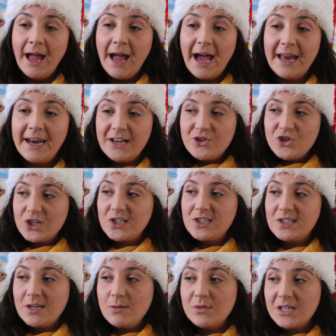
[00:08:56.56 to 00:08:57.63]
And I just
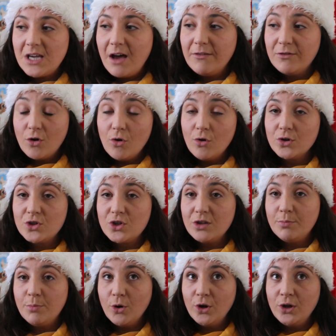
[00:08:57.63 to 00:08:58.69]
seem to have got to the
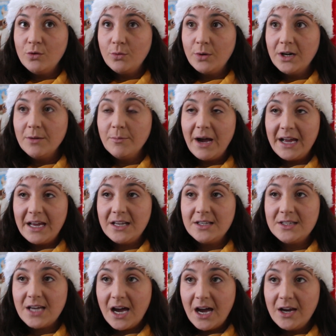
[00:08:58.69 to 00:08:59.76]
point where my
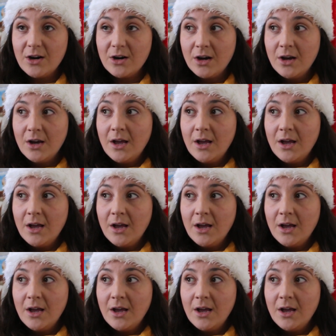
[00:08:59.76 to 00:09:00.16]
entire